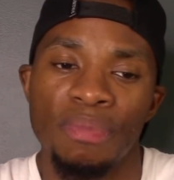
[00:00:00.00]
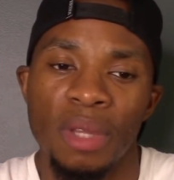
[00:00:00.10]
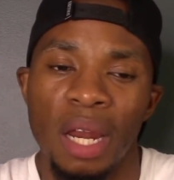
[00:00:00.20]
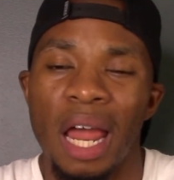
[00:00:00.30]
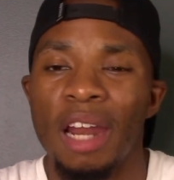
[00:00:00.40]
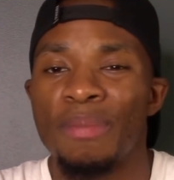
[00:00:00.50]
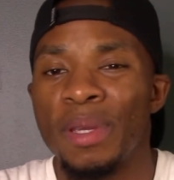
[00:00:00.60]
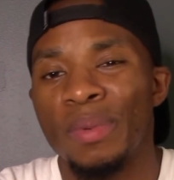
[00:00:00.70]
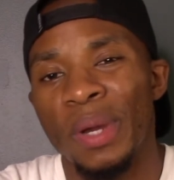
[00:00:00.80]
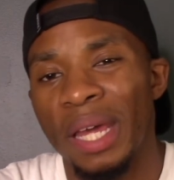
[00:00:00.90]
A lot of
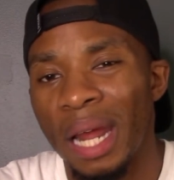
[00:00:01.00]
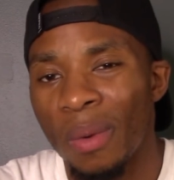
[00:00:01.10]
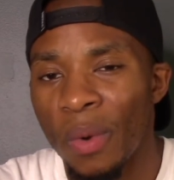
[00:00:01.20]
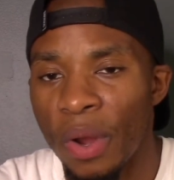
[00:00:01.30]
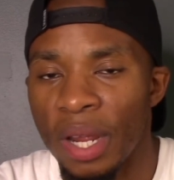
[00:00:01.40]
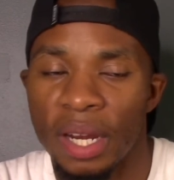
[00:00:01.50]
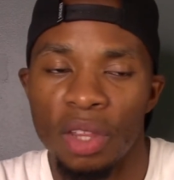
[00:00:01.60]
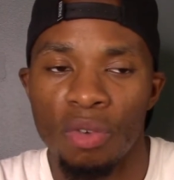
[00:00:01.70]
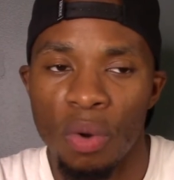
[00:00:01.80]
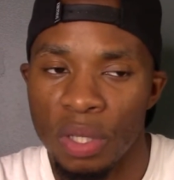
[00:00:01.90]
people hear that word and it
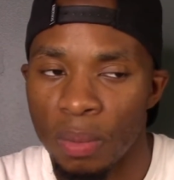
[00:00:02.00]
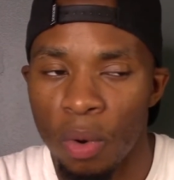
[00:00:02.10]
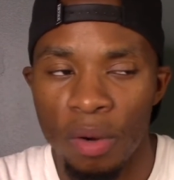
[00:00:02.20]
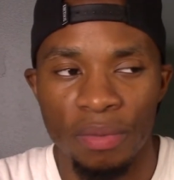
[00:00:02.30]
throws them off.